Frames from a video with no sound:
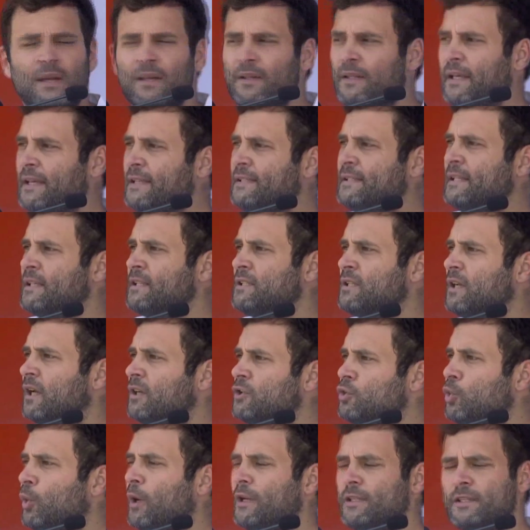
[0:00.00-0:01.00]
These sisters
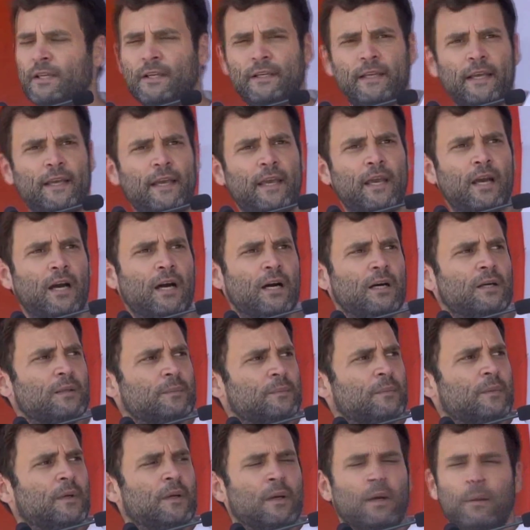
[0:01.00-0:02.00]
who are sitting here,
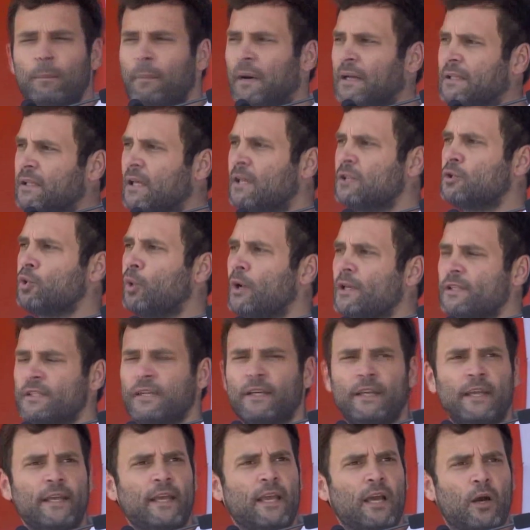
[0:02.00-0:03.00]
mothers who are
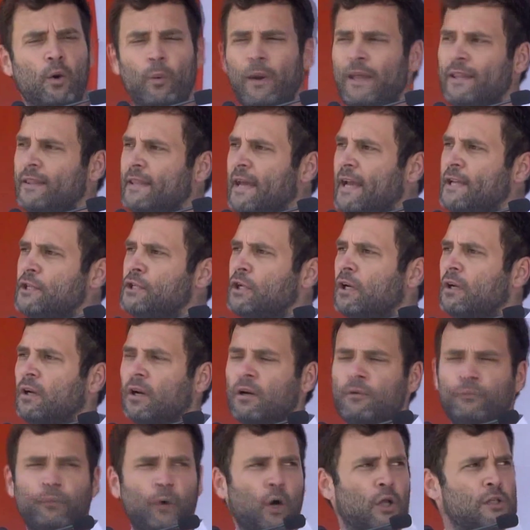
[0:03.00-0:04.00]
sitting here, when their children
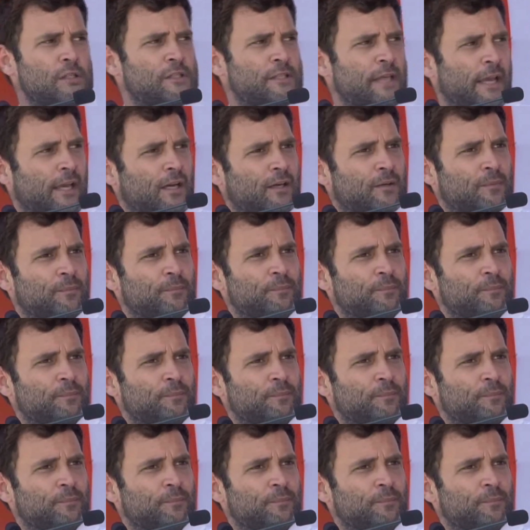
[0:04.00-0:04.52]
fall sick,